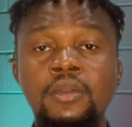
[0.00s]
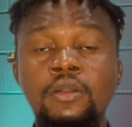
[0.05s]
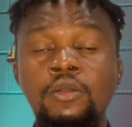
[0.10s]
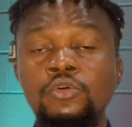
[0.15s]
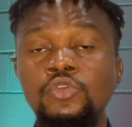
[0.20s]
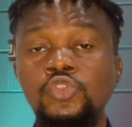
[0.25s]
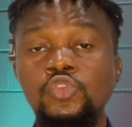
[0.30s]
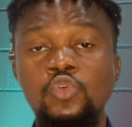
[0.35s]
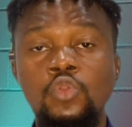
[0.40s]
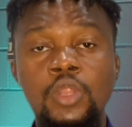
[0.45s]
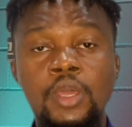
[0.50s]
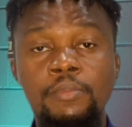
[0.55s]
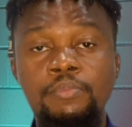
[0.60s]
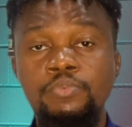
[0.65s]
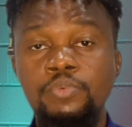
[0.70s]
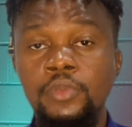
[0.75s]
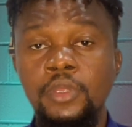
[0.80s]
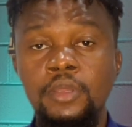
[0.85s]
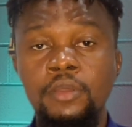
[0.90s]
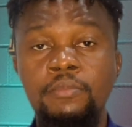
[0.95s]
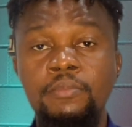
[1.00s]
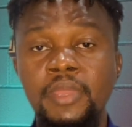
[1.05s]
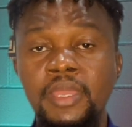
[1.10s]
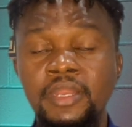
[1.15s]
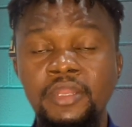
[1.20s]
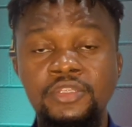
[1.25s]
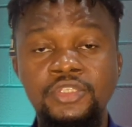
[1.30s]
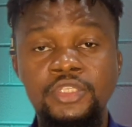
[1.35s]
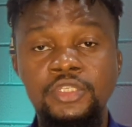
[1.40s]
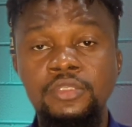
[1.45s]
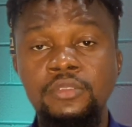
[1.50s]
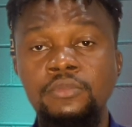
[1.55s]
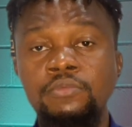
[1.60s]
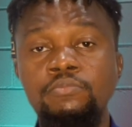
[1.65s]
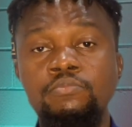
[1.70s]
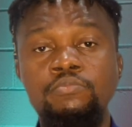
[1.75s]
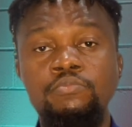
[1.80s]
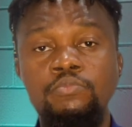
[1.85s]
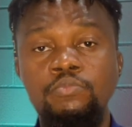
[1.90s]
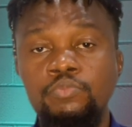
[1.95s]
or solar energy
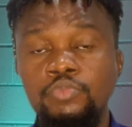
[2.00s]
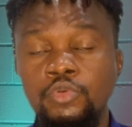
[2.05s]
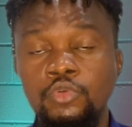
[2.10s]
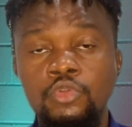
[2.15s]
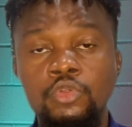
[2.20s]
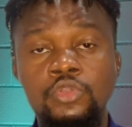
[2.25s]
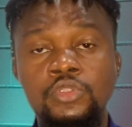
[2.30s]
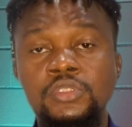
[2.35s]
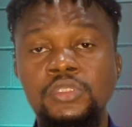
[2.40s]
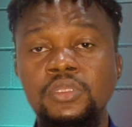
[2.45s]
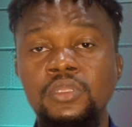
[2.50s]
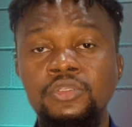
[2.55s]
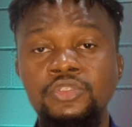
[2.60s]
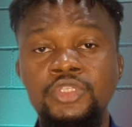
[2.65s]
products